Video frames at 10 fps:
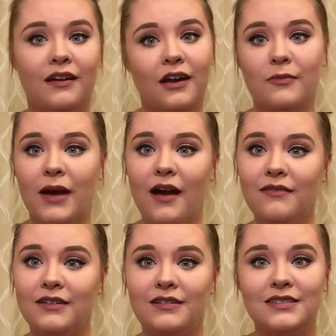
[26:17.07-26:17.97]
I'm
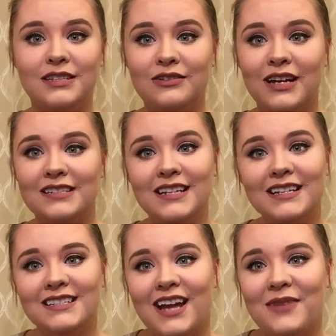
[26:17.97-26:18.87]
out. I'll see you guys
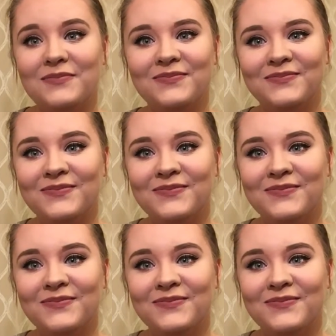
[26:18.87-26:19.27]
next time.